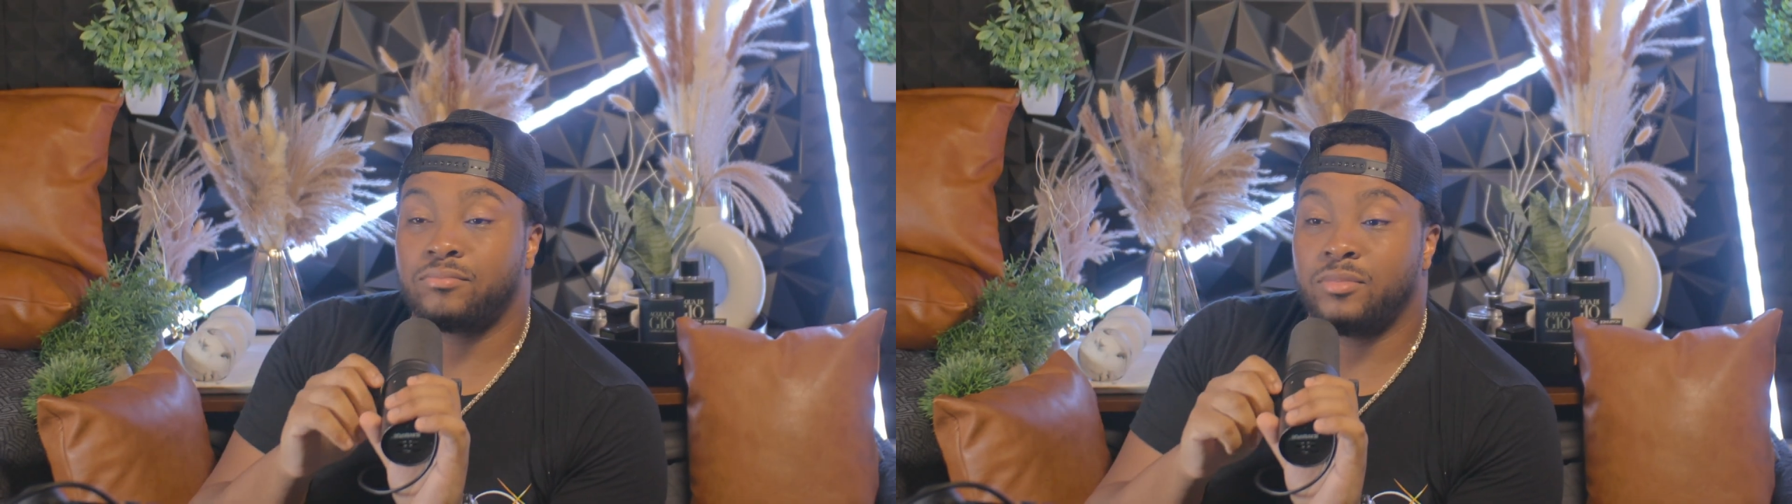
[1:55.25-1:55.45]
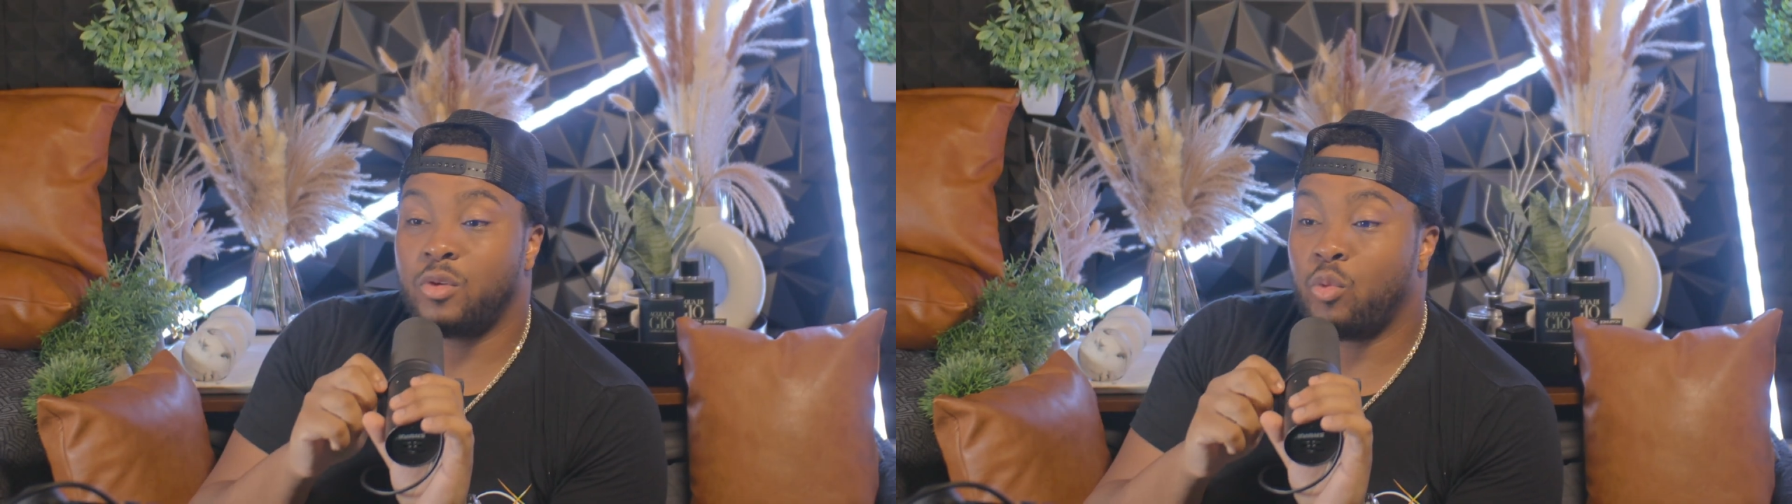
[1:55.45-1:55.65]

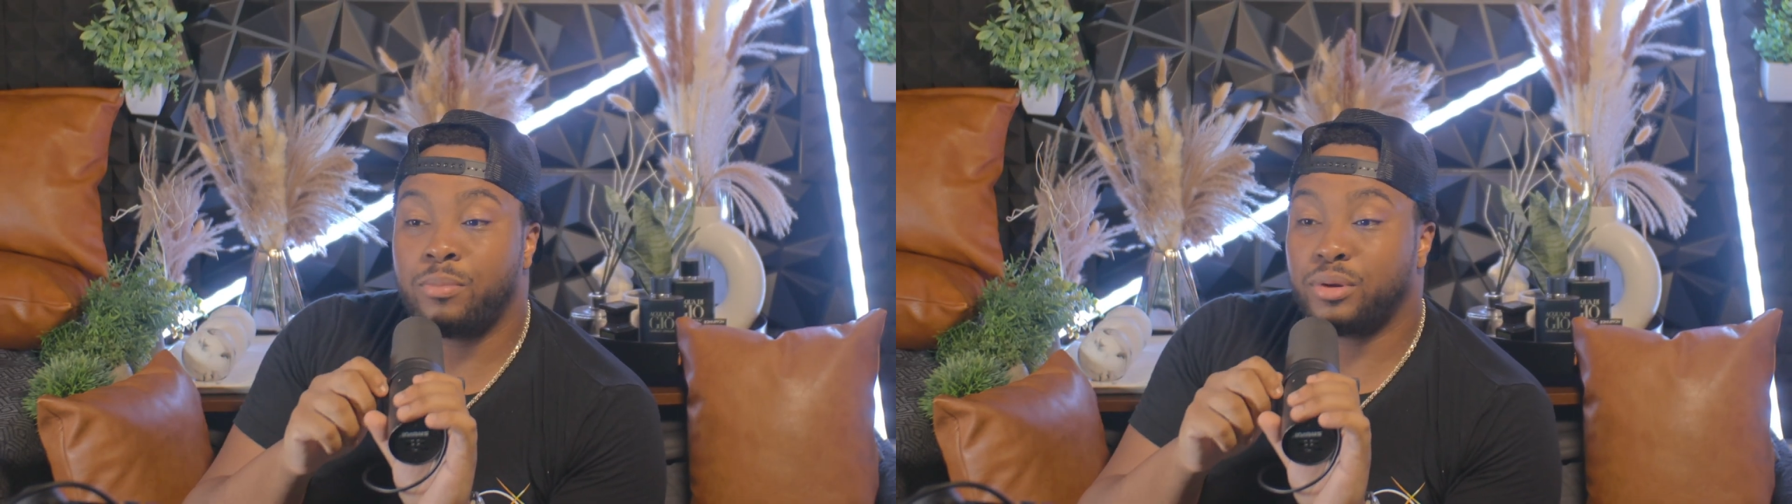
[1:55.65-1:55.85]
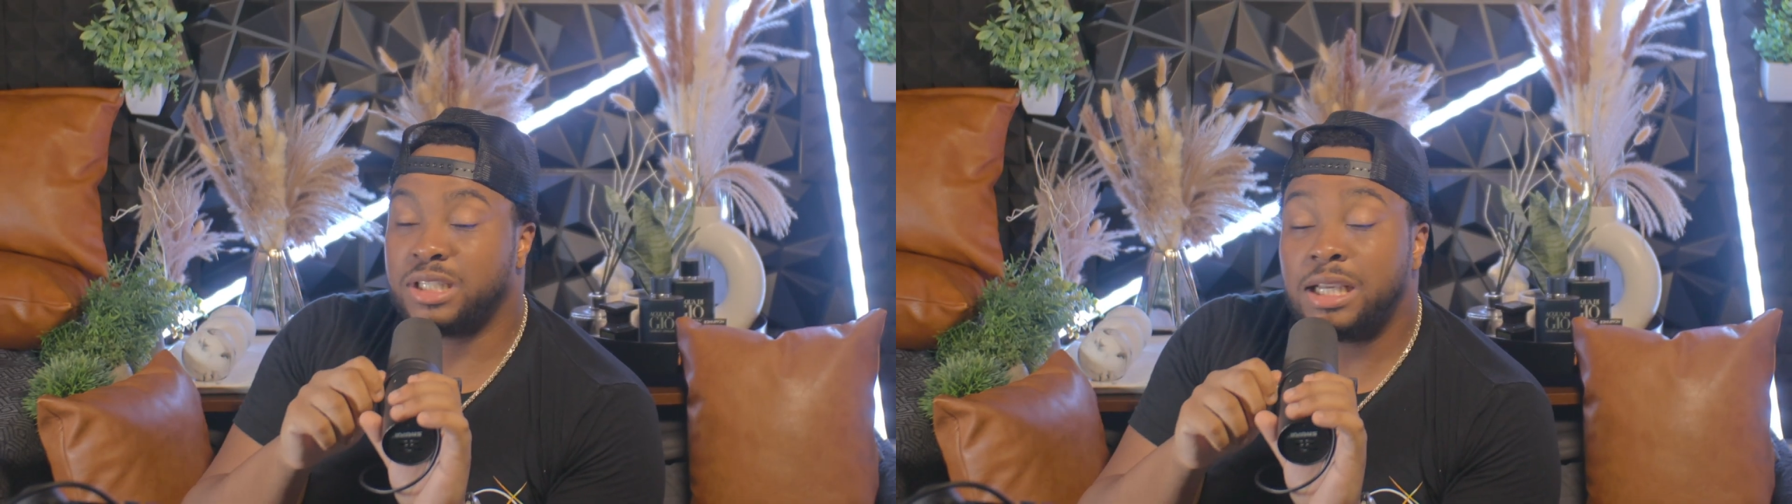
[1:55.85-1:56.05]
the 1%,
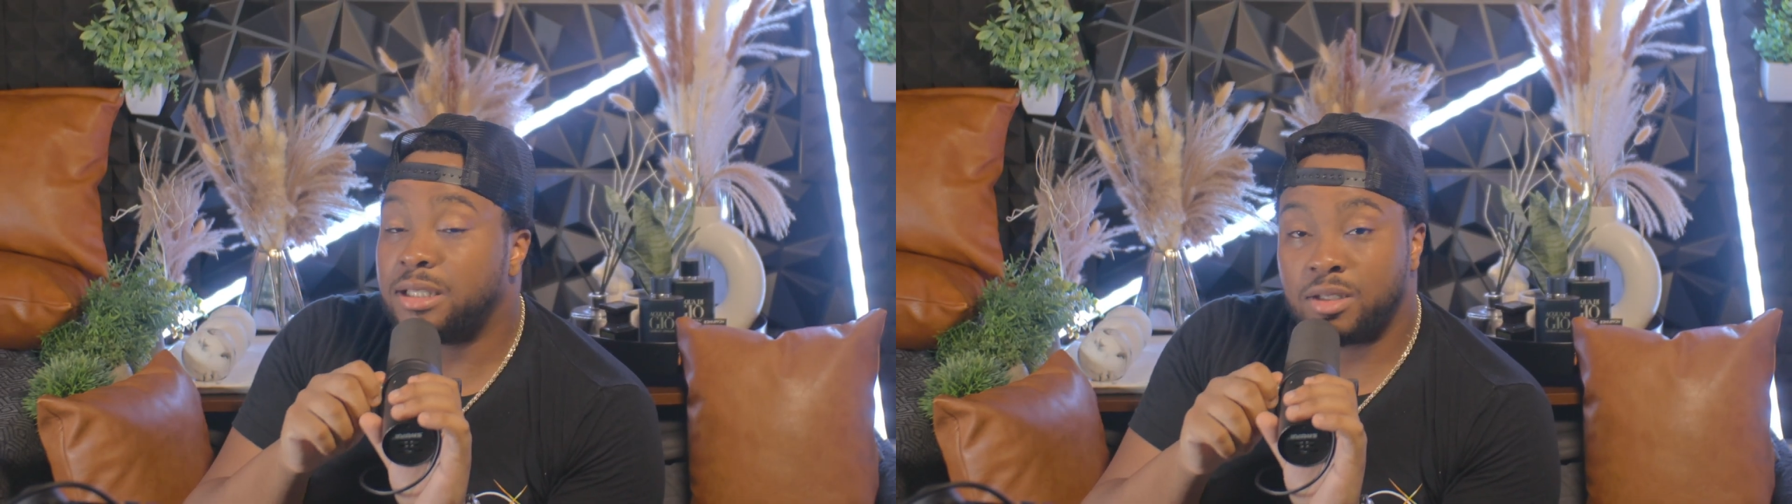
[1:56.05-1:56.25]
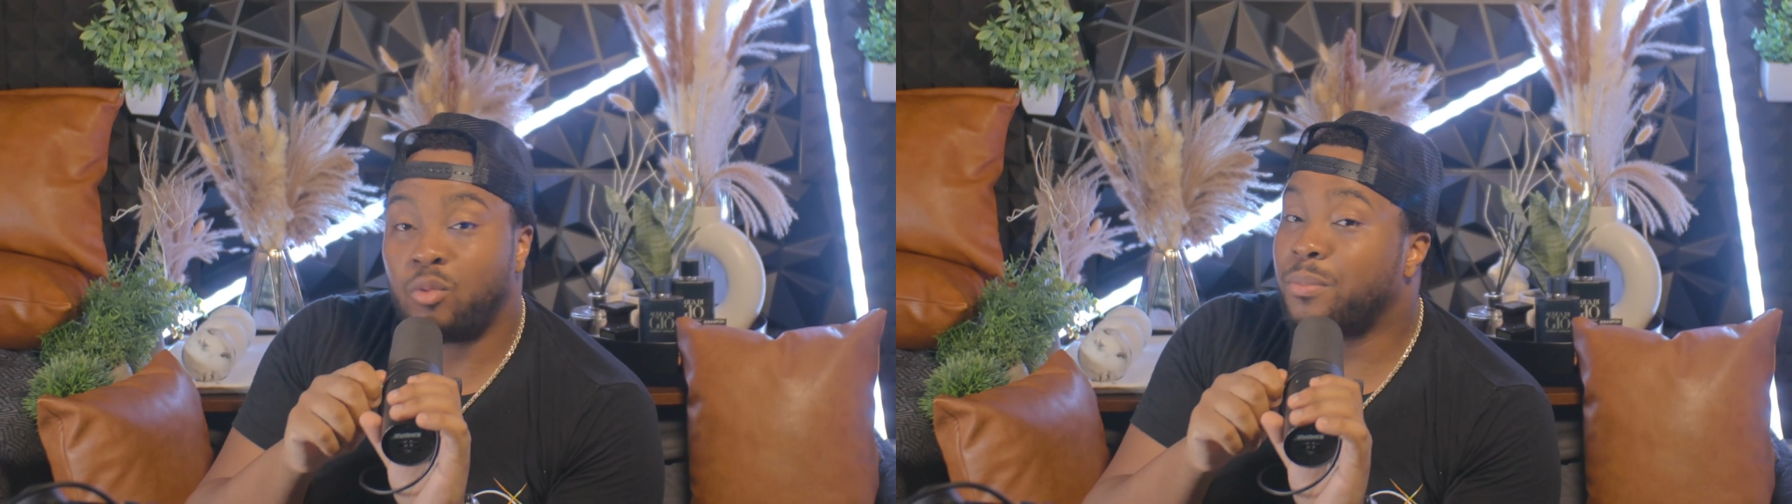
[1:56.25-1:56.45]

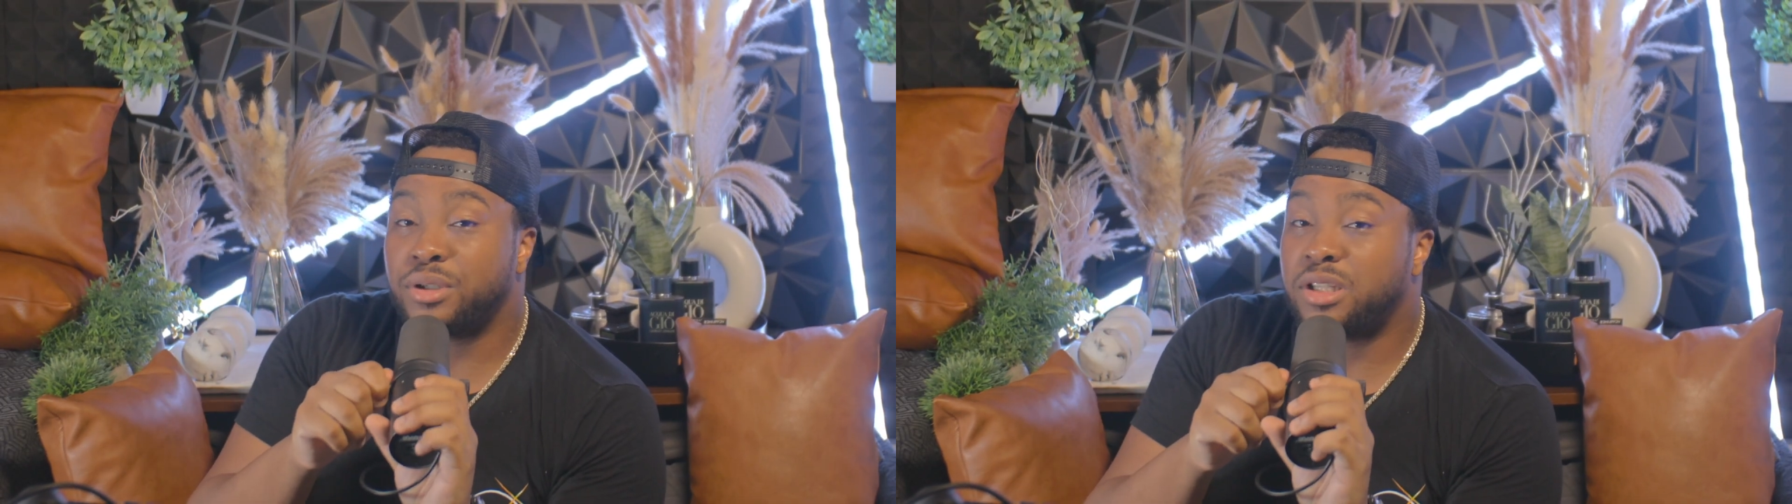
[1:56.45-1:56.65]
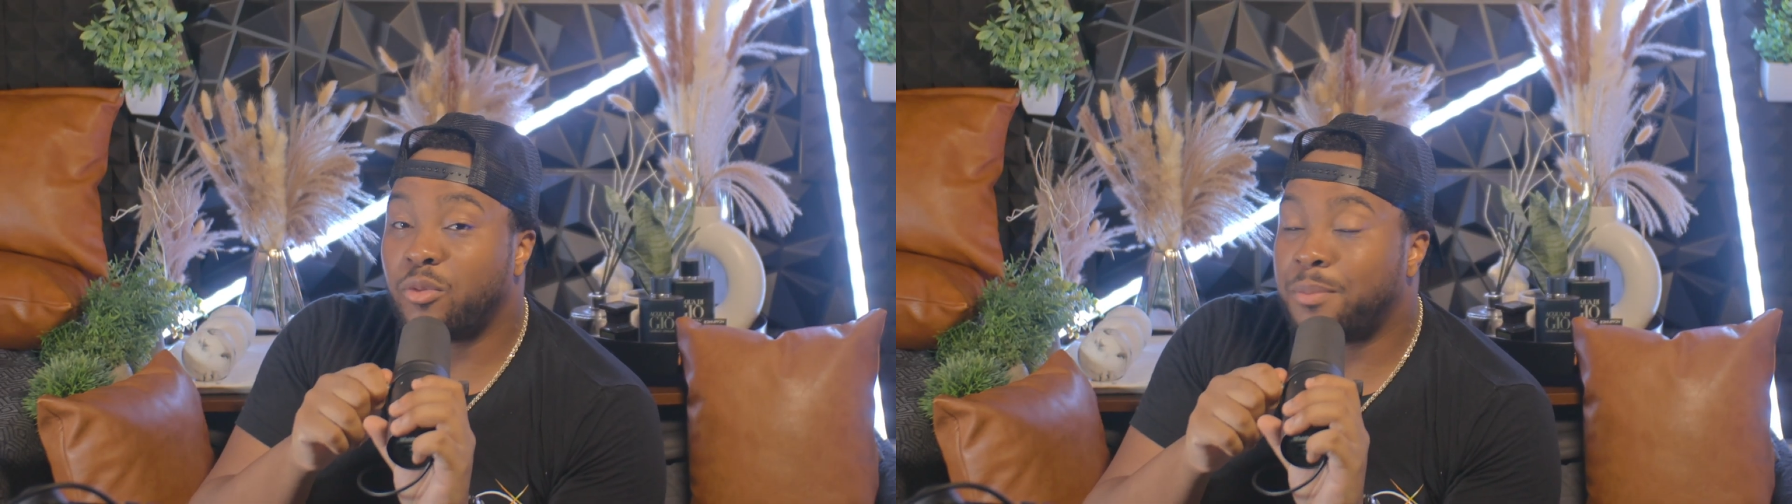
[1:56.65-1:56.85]
the
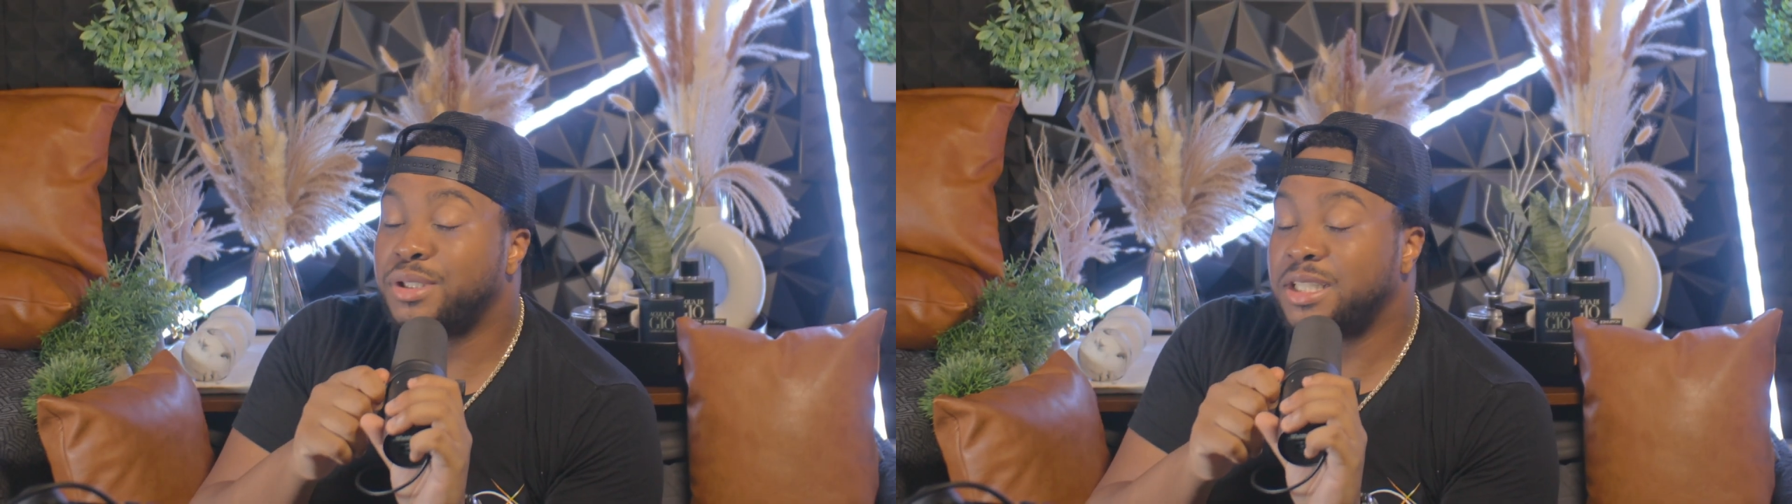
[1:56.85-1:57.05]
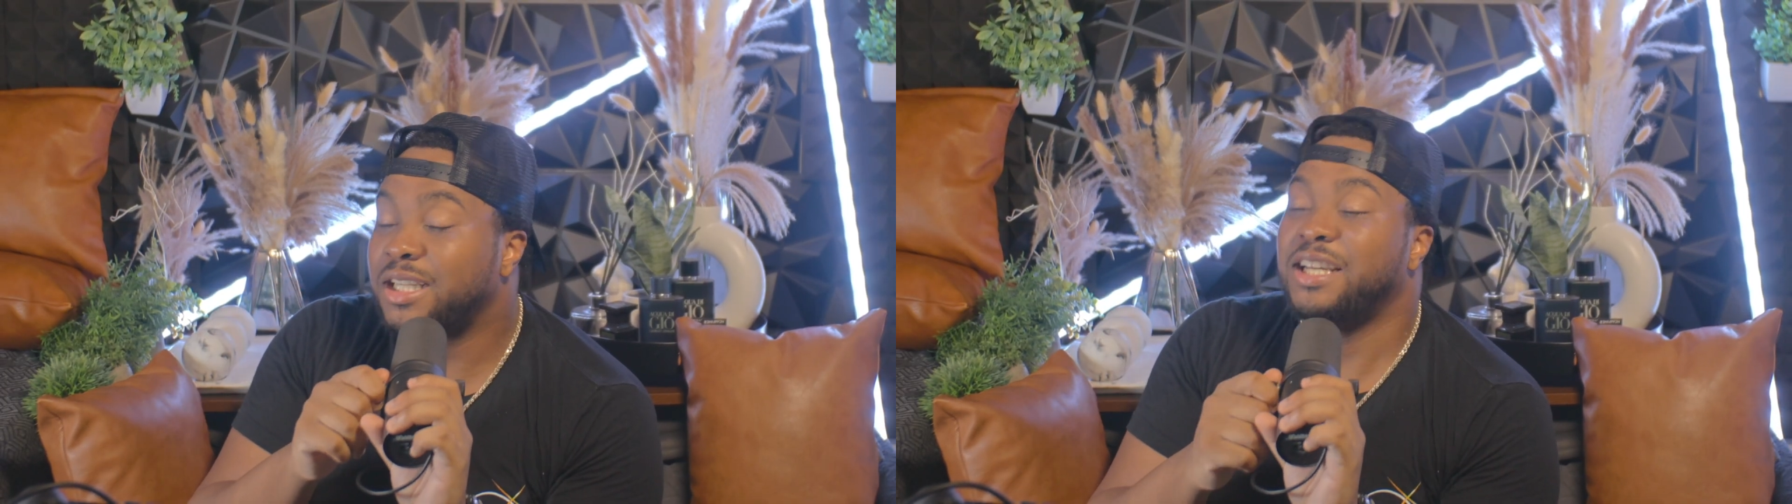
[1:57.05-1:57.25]
1% of
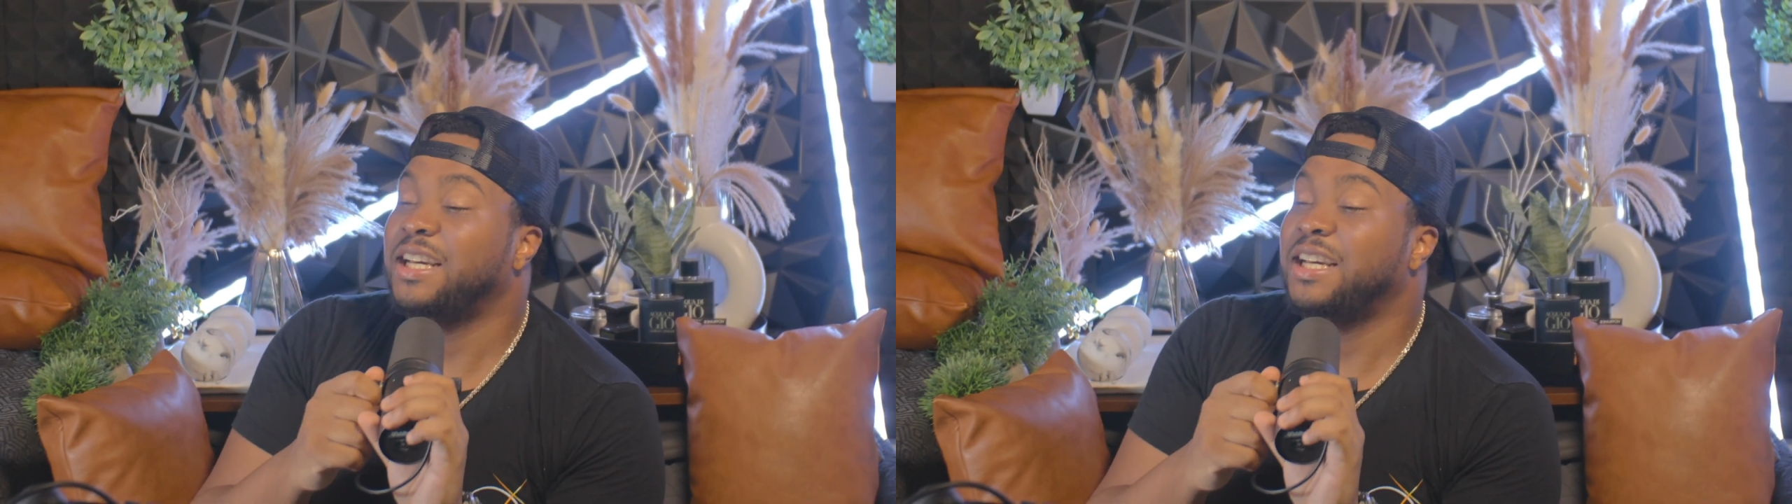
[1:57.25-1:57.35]
1%,